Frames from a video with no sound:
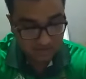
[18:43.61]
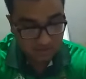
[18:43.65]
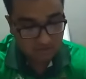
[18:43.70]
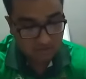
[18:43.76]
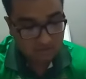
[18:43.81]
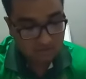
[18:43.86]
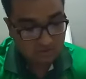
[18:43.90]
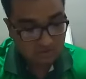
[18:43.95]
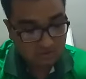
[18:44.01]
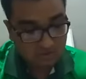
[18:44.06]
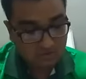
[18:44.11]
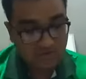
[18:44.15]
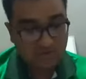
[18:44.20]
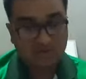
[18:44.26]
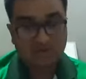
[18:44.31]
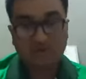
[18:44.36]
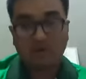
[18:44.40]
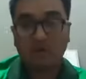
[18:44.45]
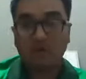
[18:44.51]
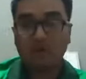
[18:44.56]
So that's
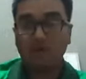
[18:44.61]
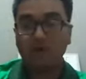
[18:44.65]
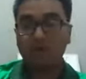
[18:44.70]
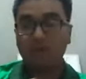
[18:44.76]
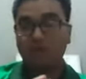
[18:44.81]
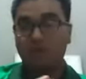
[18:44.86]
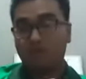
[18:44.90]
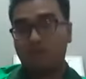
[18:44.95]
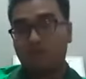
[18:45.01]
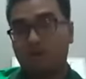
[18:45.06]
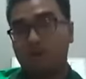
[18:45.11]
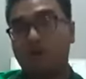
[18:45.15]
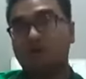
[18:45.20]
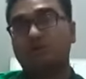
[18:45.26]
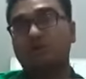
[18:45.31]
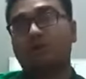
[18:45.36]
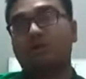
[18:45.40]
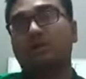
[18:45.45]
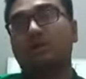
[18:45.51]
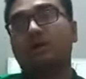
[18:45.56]
all
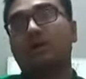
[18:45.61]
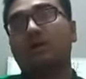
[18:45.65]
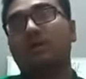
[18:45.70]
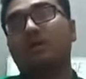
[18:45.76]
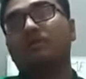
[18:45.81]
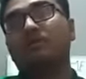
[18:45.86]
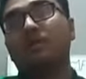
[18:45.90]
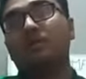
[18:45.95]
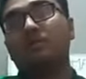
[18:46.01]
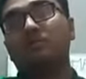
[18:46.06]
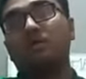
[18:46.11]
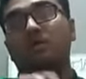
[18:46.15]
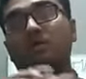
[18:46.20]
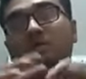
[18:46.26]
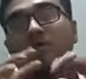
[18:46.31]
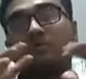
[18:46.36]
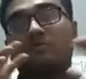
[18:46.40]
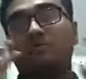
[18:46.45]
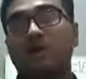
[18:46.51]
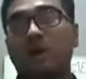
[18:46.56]
about
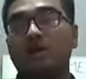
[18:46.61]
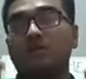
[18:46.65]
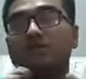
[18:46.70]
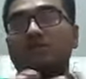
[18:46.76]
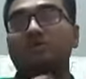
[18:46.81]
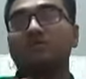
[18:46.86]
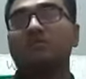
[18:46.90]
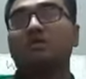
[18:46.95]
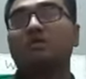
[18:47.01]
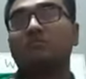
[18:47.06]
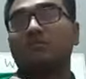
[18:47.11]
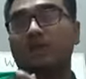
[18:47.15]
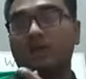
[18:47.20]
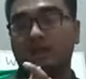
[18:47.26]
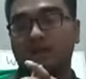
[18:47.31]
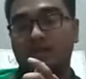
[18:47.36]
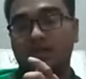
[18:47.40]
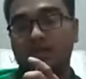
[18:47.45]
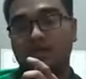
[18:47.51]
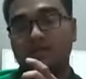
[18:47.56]
the functions of the
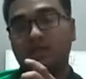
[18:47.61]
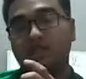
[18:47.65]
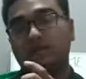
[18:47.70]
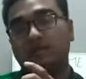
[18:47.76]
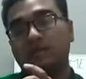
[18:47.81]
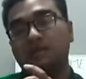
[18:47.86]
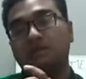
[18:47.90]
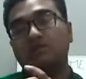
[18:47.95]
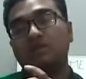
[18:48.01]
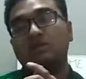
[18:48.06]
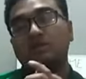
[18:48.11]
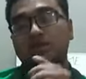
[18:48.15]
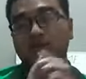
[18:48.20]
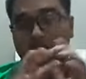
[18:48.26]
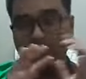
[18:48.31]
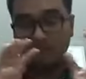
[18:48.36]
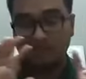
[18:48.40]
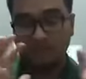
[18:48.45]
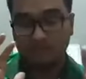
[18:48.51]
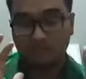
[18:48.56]
election commission
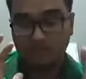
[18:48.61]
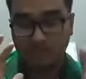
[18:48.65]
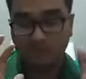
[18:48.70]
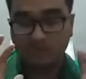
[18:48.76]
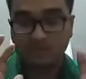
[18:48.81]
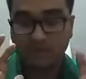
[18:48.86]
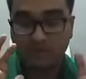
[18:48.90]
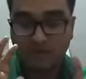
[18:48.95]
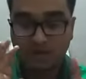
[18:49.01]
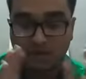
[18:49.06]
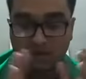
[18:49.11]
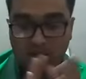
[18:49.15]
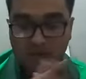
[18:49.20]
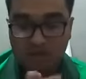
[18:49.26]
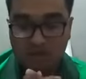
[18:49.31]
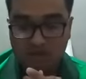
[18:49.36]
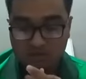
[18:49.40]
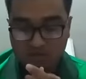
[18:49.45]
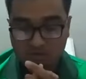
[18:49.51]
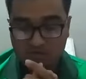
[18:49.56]
in brief.
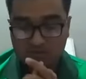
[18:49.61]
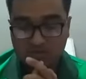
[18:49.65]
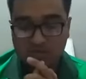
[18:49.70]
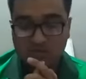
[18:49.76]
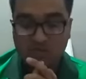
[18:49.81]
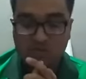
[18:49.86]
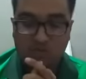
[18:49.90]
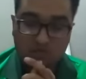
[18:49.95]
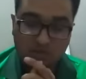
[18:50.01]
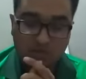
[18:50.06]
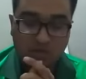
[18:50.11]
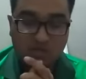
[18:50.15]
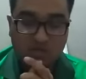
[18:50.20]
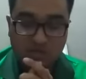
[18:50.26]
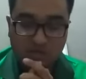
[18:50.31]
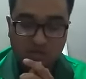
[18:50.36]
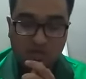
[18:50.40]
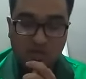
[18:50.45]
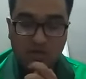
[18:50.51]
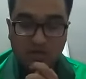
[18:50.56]
So dear students,
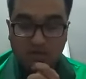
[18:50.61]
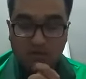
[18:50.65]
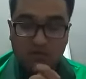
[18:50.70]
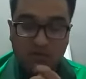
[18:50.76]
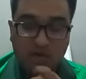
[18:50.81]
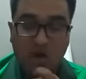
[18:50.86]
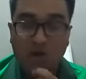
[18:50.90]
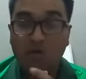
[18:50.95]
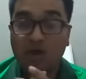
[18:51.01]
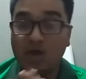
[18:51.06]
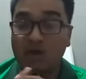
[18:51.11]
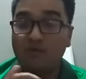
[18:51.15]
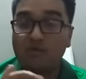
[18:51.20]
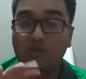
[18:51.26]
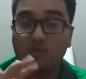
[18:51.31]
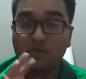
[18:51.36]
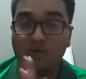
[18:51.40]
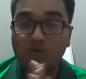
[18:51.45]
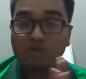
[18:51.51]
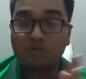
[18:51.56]
now I am
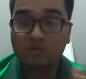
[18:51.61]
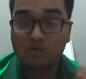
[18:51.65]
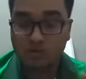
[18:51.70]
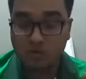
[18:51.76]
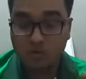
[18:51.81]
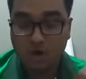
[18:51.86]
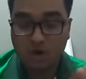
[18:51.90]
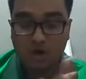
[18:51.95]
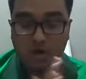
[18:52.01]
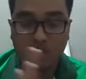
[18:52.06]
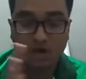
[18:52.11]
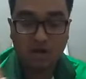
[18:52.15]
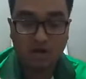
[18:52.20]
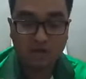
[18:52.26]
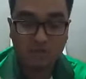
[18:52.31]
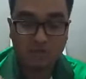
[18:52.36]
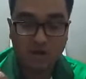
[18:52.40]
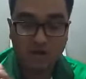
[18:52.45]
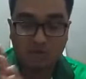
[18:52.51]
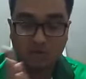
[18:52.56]
going to talk
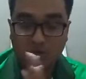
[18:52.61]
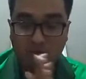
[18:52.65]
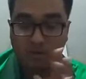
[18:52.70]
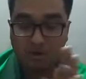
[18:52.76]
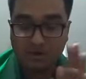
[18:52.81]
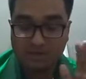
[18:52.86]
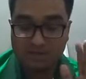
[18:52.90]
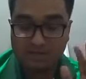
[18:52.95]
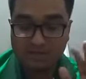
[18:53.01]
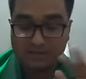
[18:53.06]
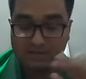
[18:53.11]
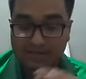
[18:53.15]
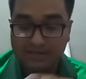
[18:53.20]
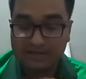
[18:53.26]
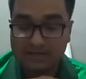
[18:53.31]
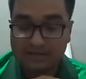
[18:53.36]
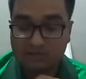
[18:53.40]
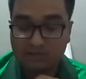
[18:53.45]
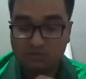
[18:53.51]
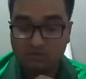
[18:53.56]
about what is
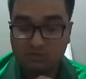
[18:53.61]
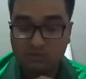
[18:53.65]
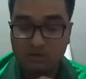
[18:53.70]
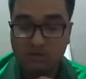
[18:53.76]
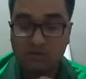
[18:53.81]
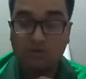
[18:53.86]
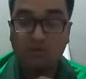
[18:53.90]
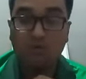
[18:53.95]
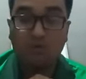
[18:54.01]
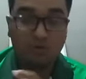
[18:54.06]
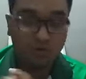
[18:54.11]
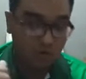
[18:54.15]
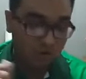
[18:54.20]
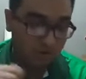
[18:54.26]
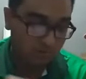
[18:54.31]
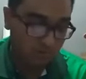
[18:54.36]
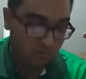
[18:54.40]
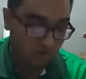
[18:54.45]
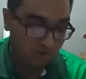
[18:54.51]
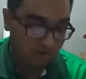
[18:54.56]
electoral code
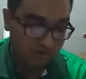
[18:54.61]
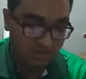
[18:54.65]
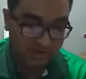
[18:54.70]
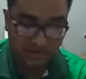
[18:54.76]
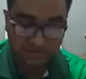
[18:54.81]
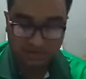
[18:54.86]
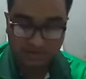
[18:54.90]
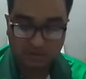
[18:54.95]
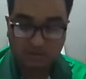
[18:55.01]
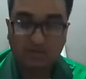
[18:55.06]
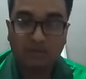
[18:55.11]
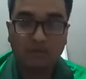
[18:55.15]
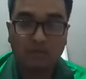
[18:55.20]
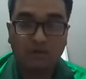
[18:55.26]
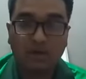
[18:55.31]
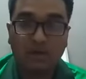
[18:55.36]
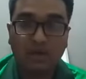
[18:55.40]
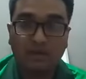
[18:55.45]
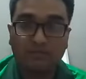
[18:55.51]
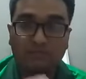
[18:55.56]
of conduct.
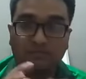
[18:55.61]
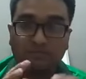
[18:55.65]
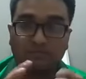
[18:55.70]
Okay.